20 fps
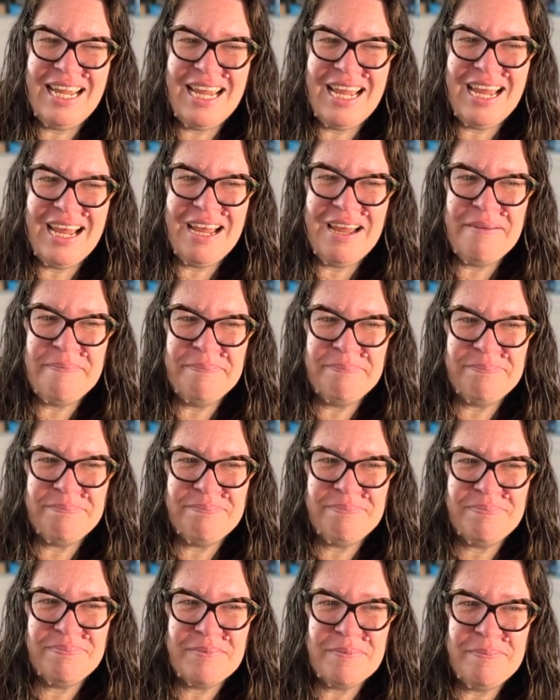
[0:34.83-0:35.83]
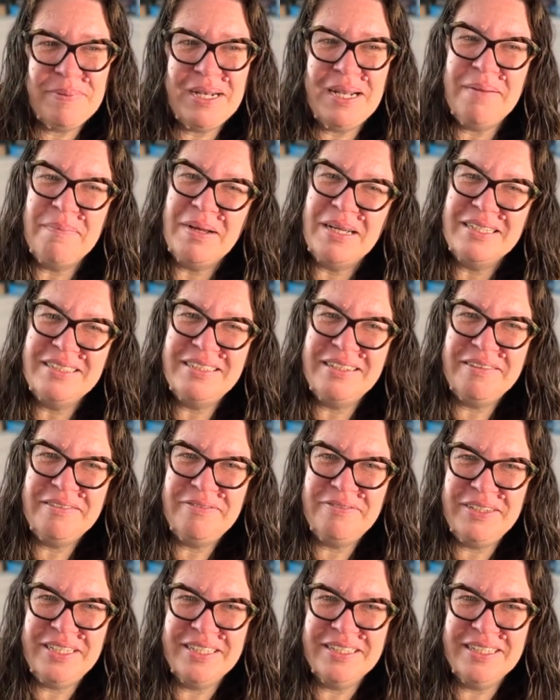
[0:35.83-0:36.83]
Um, but I'm also
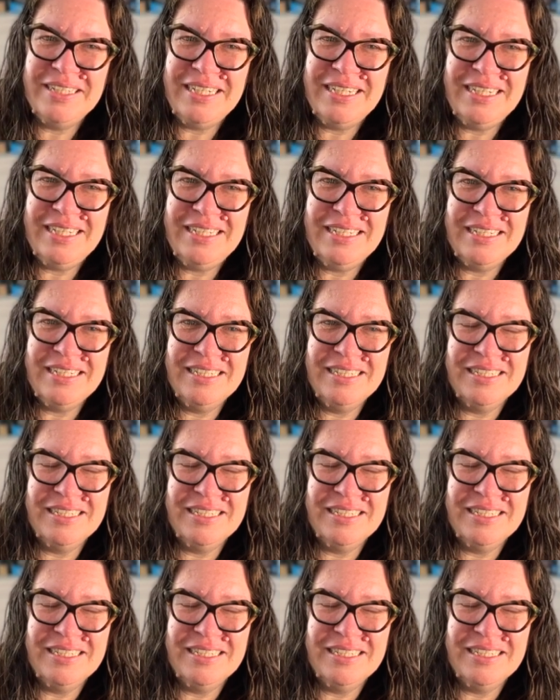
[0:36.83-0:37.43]
feeling